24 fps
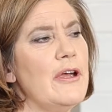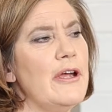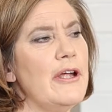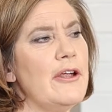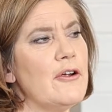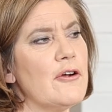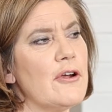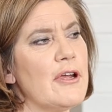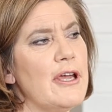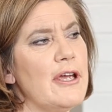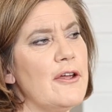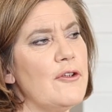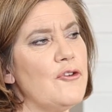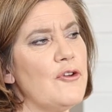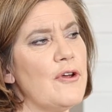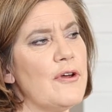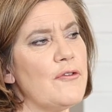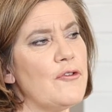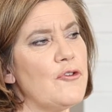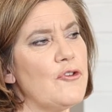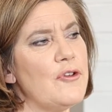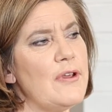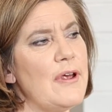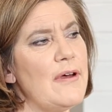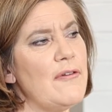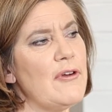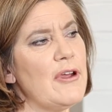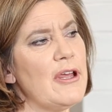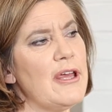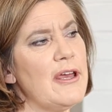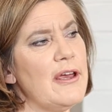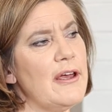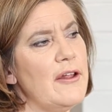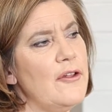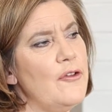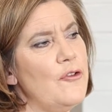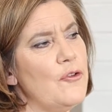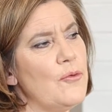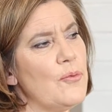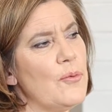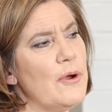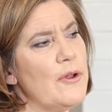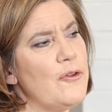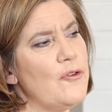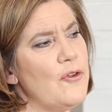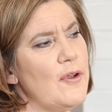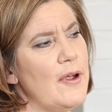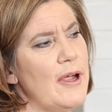And your kids, you have 7 kids. Mm-hmm.
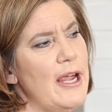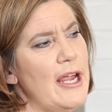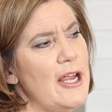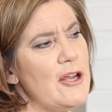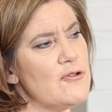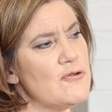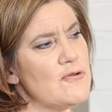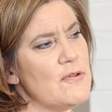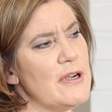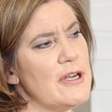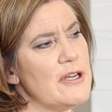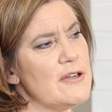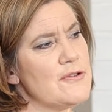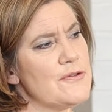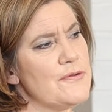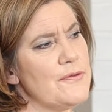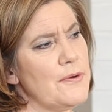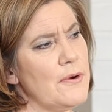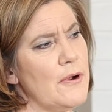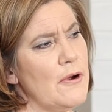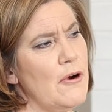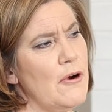What's the age range for